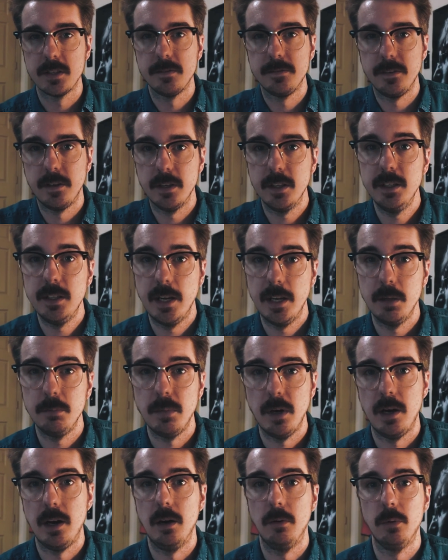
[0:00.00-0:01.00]
funny name.
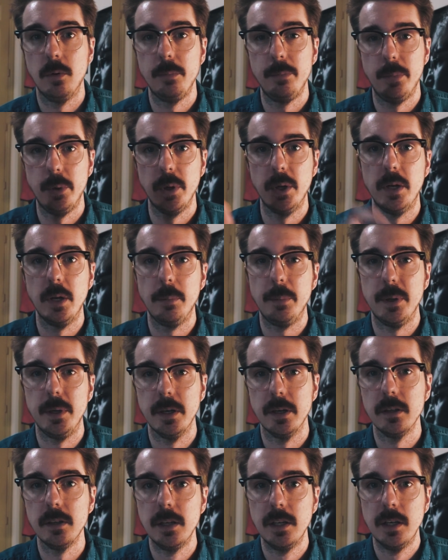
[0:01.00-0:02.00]
I will put it up
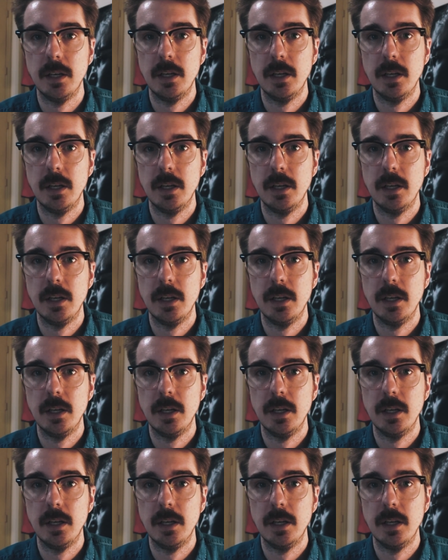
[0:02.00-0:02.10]
here.